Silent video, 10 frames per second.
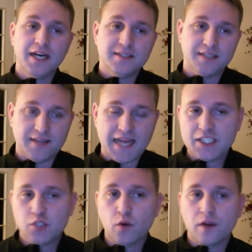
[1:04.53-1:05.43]
then
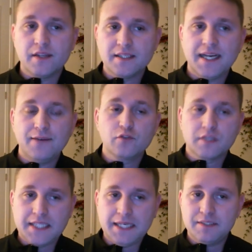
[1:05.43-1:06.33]
that's where the devil
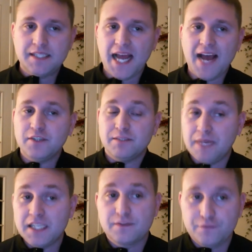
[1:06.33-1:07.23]
seems to have his
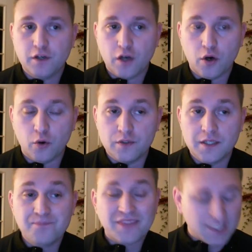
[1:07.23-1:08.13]
best foothold.
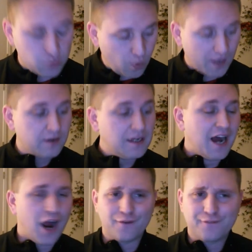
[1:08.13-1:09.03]
That's where
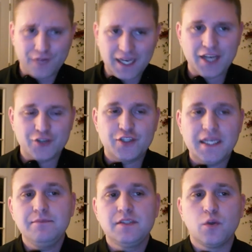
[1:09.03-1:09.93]
our flesh
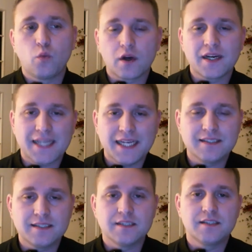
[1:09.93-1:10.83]
seems to work
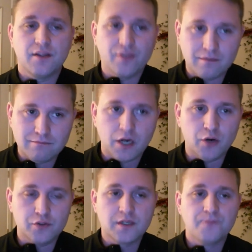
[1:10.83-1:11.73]
against us the
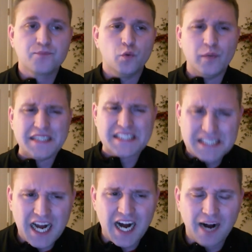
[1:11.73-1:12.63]
most, when we
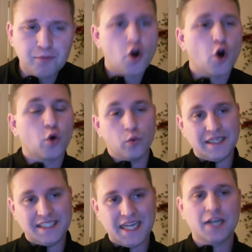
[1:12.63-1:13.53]
stop or when we
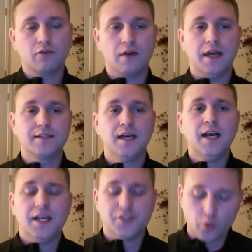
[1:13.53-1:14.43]
digress.
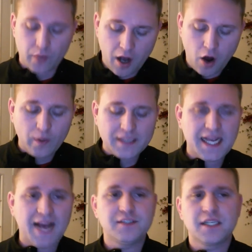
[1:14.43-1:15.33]
And so we always
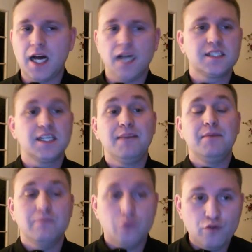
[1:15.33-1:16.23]
have to constantly be
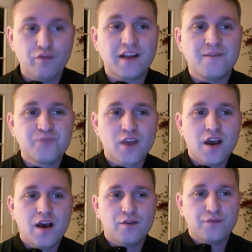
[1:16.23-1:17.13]
moving
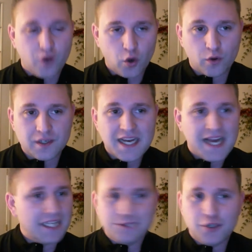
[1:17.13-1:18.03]
forward
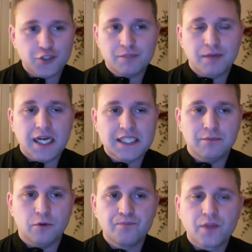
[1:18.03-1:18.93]
as much as
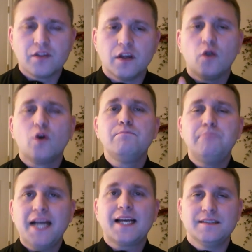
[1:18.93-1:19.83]
possible. The Lord
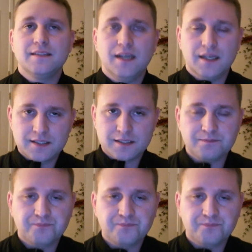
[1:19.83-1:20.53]
beckons us